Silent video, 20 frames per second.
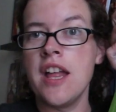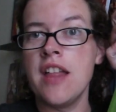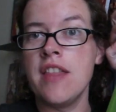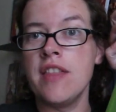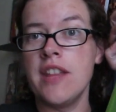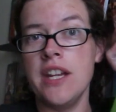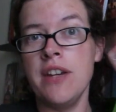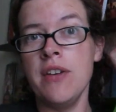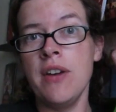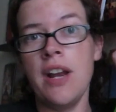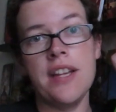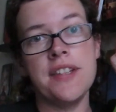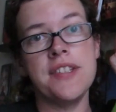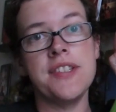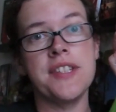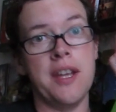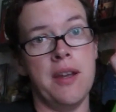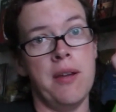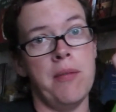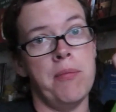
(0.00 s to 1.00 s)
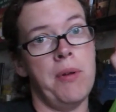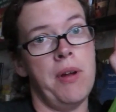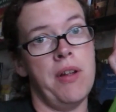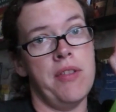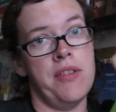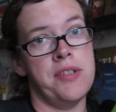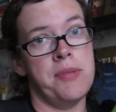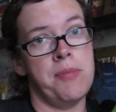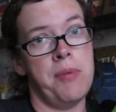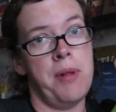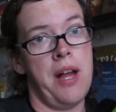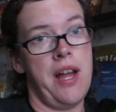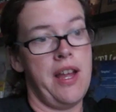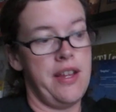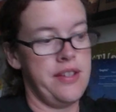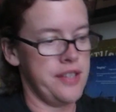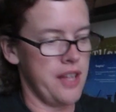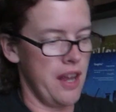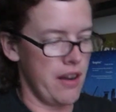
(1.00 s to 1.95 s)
They do not skimp on the supplies.